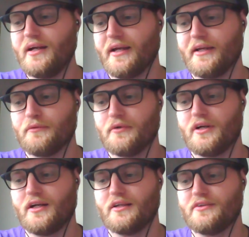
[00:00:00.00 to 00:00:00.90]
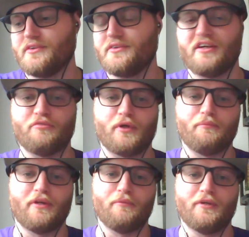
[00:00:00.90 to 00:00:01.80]
And Dave
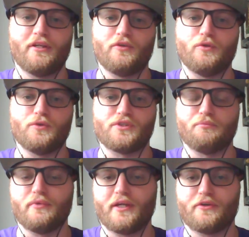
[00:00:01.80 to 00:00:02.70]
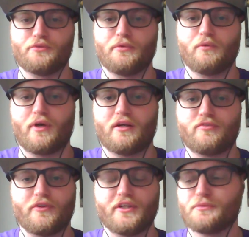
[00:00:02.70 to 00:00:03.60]
McMenamin, who's a Lakers beat
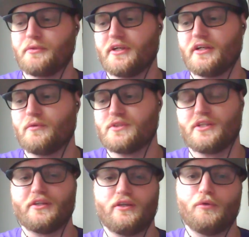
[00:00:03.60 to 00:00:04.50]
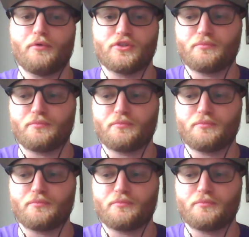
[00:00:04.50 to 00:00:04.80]
writer for ESPN, was on the Low Post